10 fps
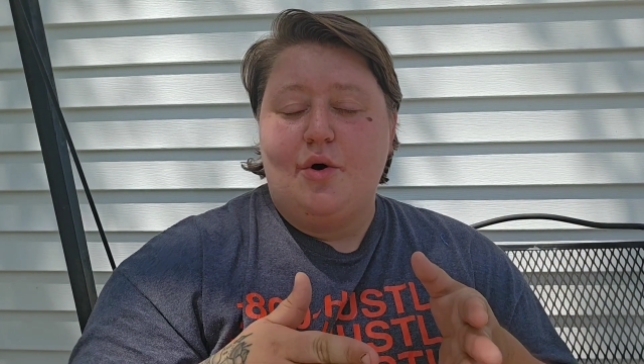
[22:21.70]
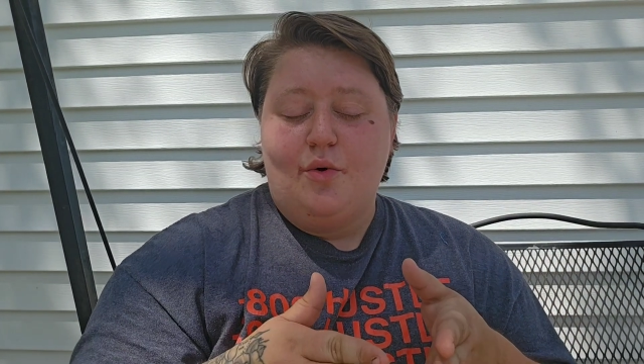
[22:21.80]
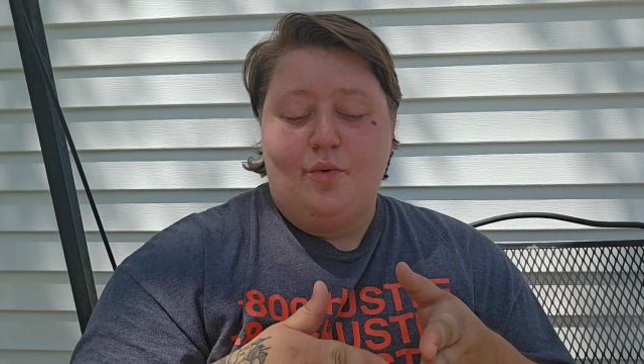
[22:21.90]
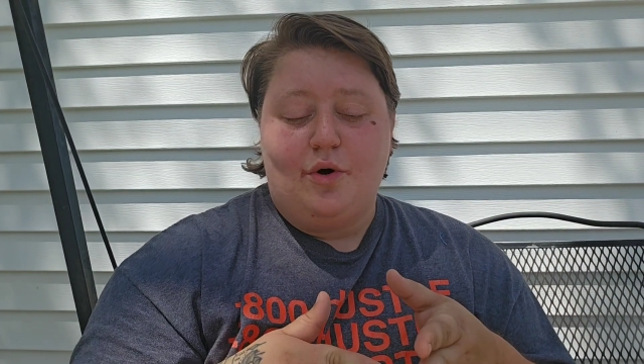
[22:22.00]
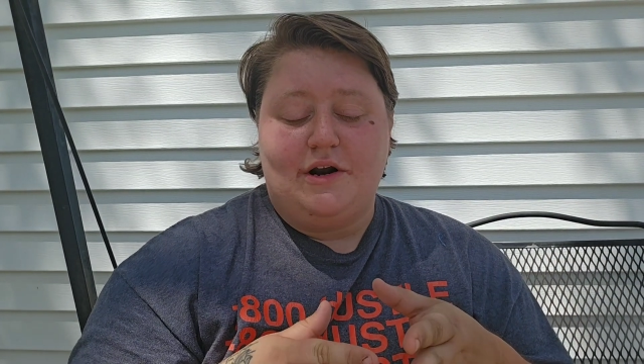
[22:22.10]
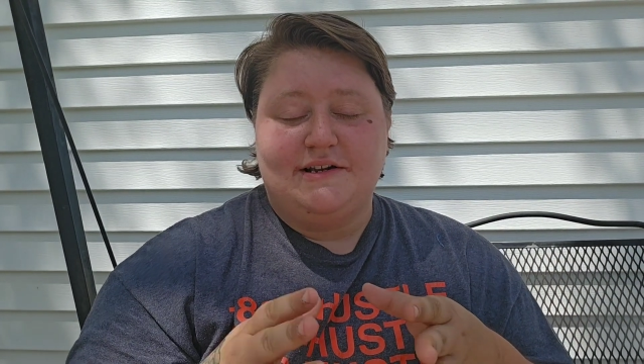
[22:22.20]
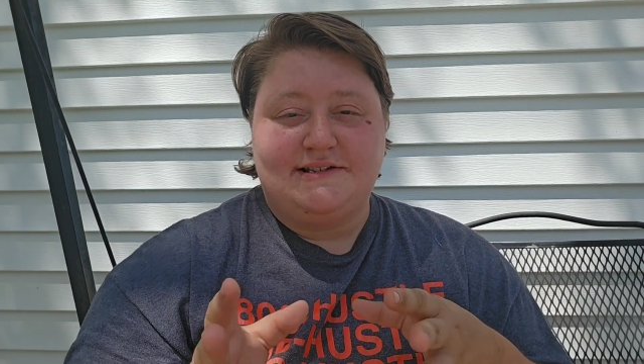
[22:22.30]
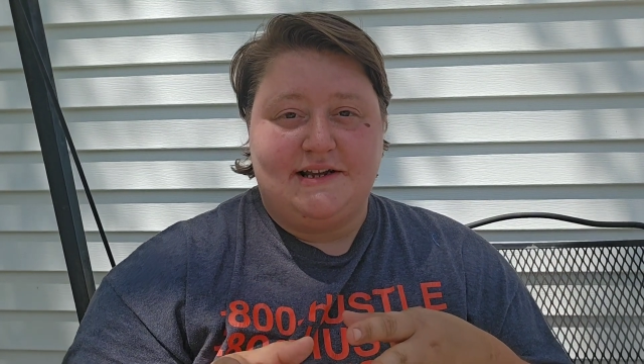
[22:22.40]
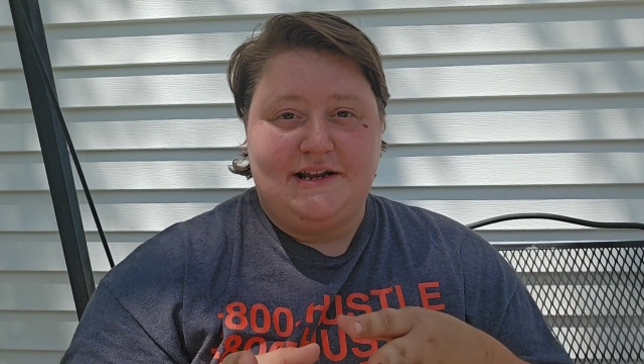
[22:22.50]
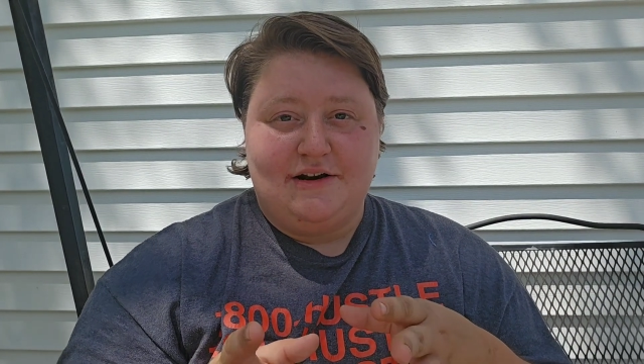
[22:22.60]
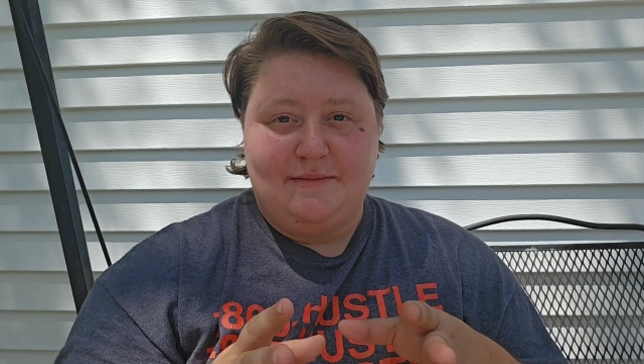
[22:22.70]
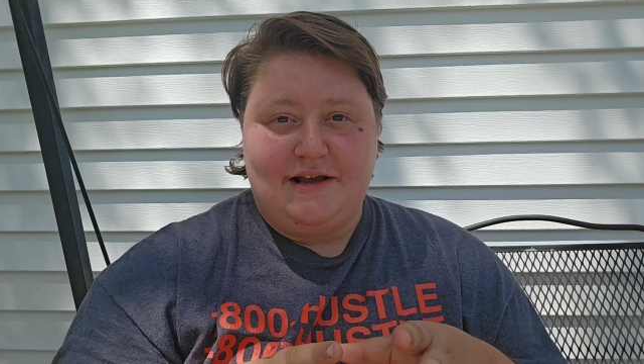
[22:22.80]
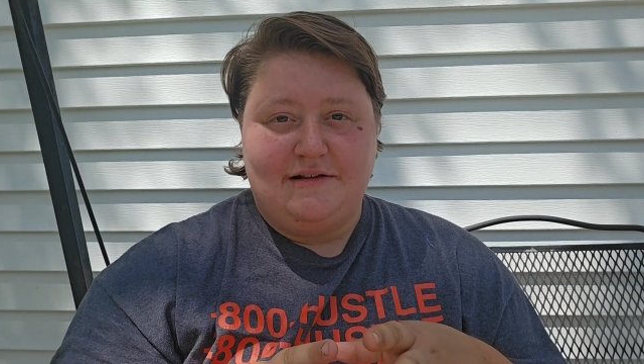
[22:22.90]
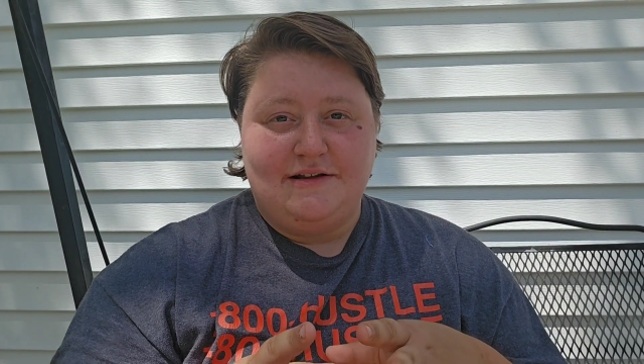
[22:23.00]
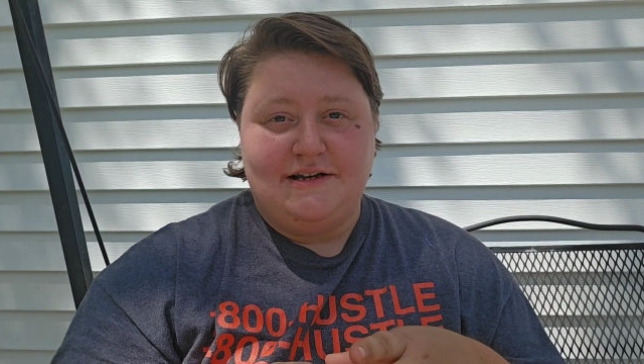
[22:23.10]
we're going to sit down and
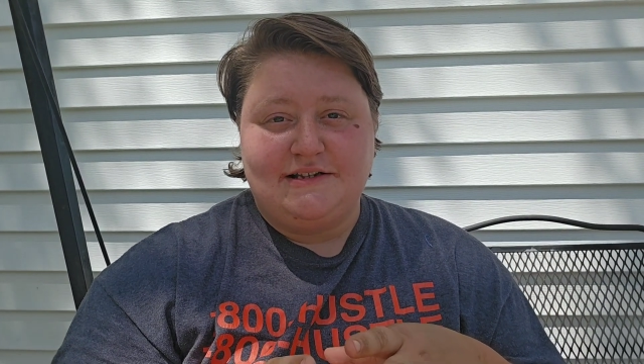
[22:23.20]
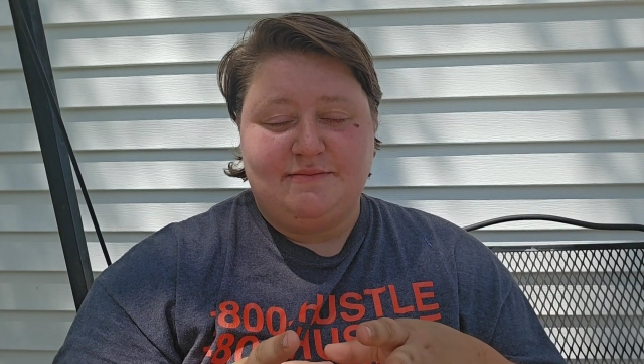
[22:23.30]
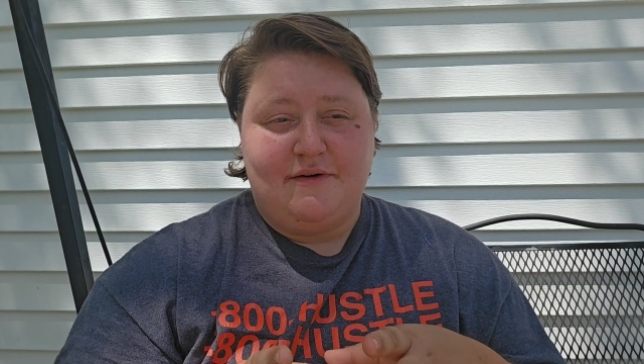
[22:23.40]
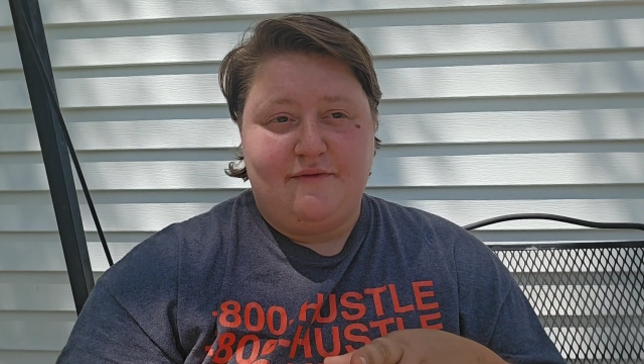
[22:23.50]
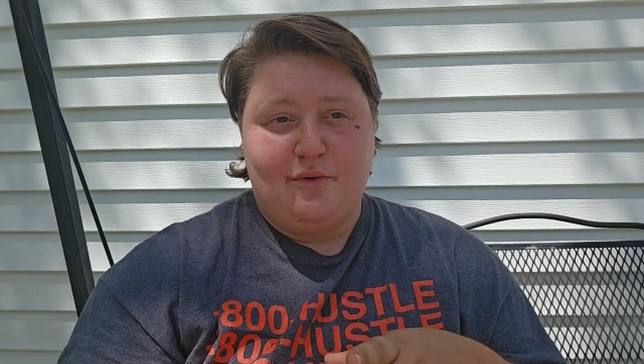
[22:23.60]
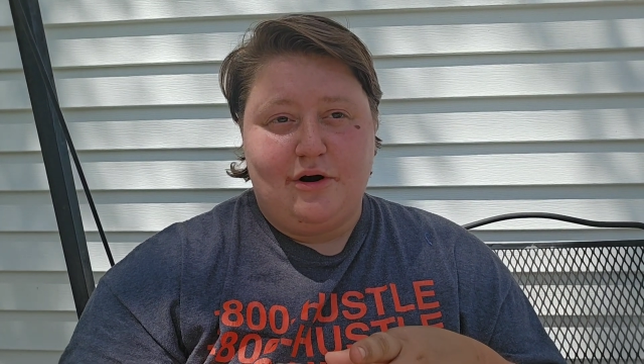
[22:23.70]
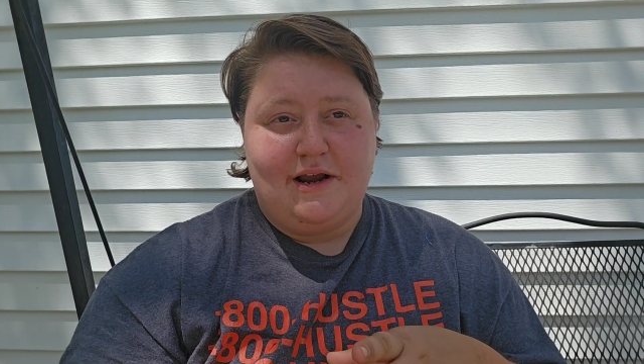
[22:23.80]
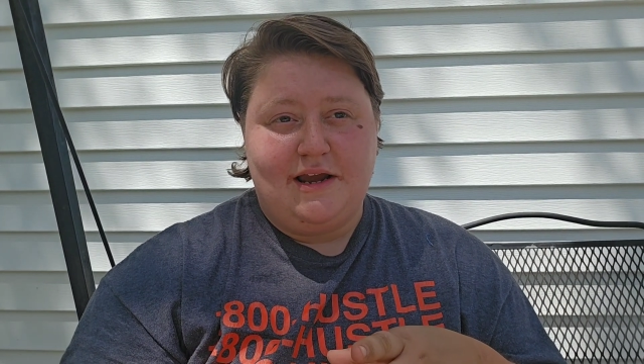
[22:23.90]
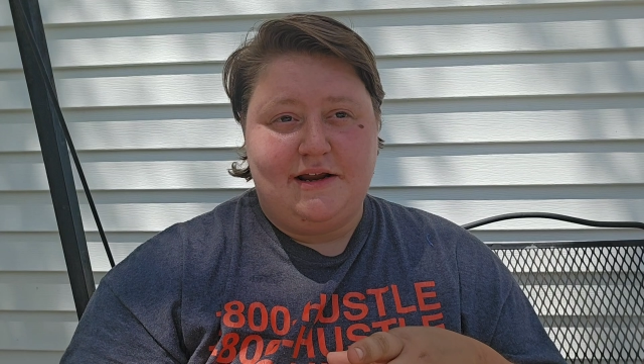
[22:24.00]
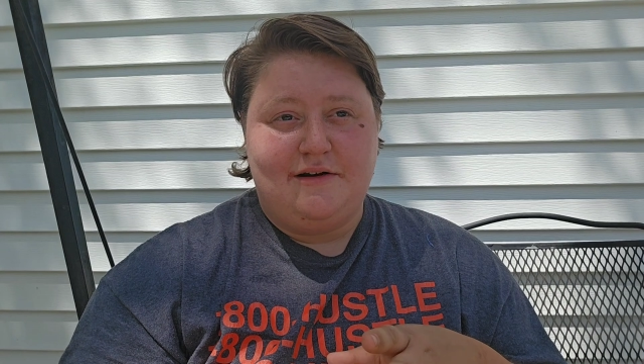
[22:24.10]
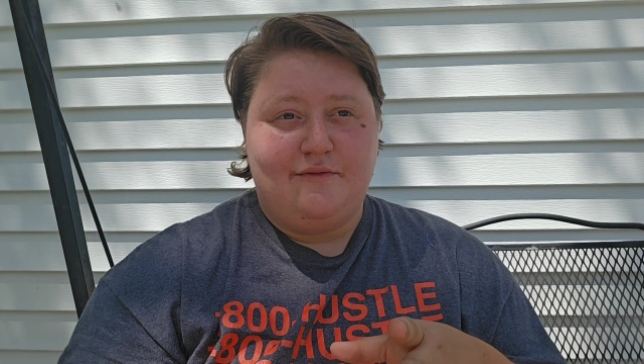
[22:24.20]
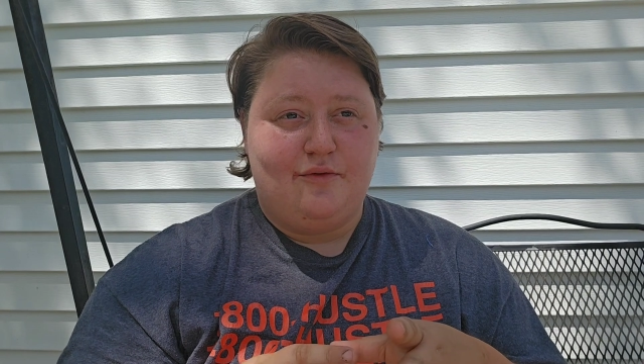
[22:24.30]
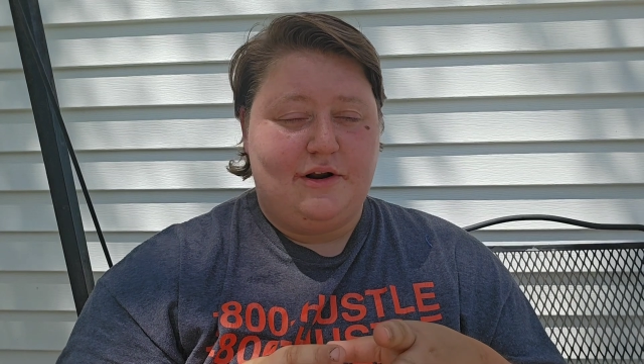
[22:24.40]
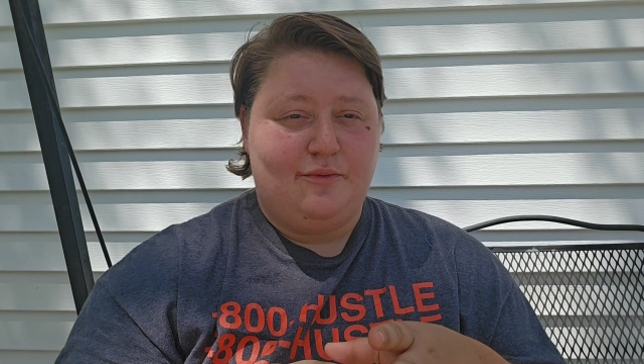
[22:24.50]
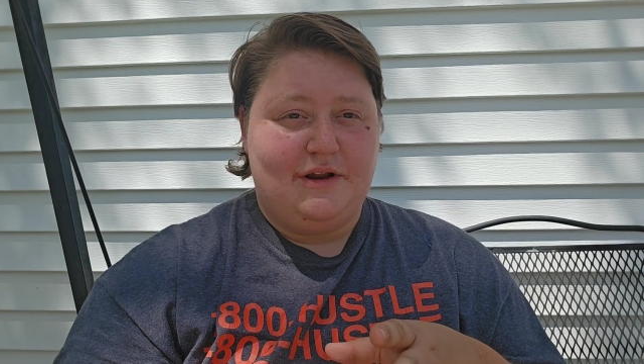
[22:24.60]
make a list beforehand of
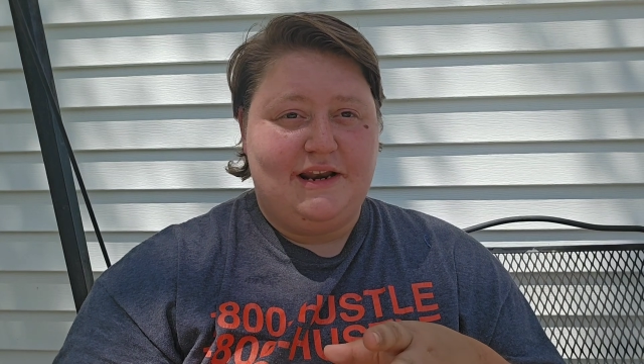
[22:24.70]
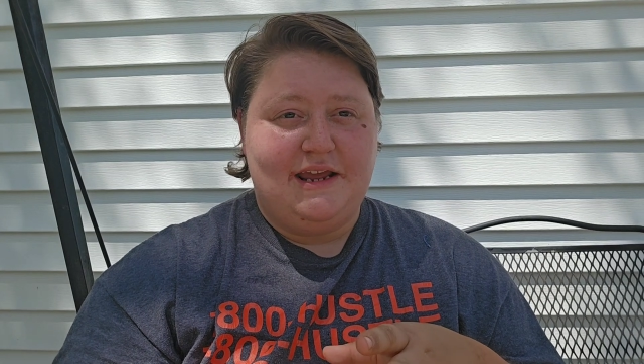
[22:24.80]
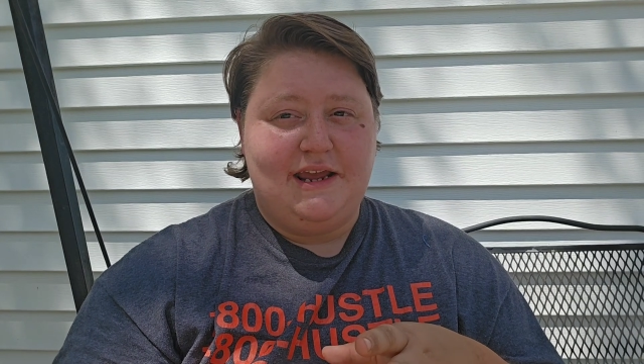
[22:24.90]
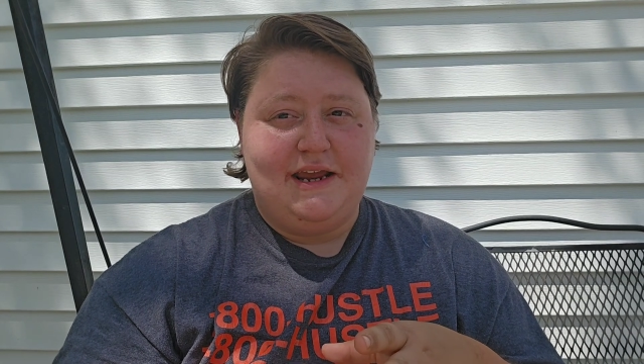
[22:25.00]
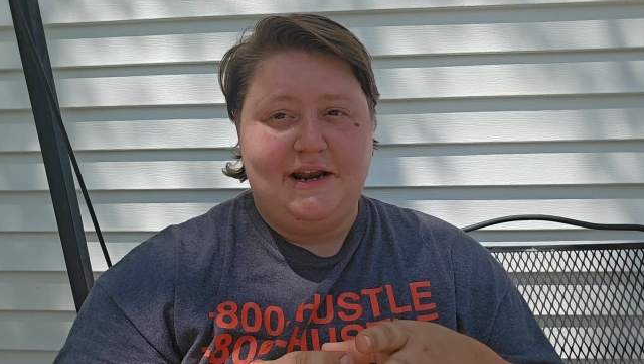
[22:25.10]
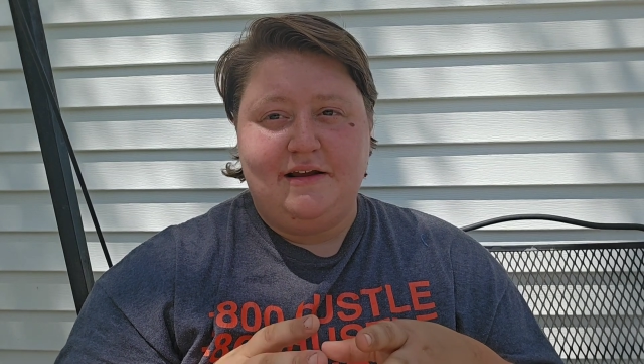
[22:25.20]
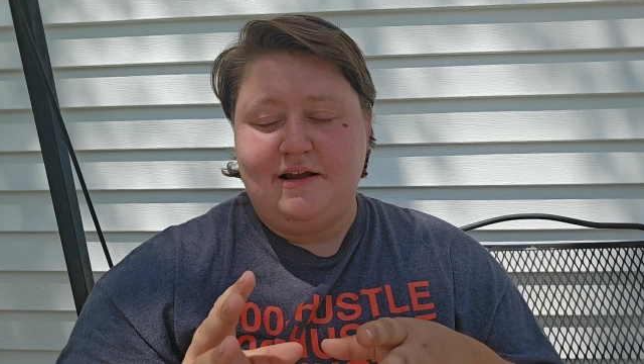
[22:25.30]
what we need